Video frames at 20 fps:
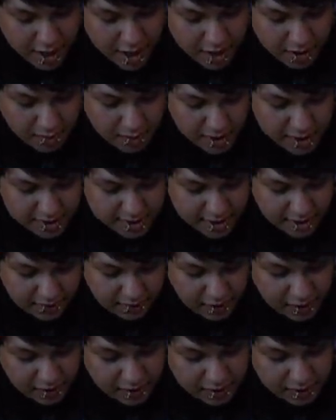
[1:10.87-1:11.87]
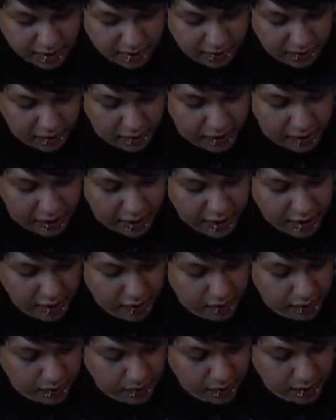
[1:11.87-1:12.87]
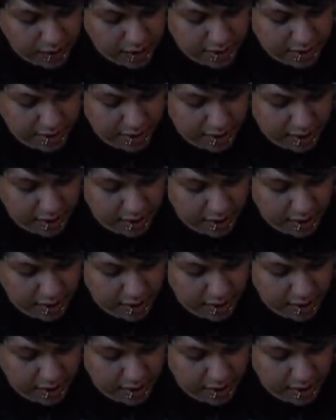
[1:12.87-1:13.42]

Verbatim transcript: and rests after her delivery. Yule is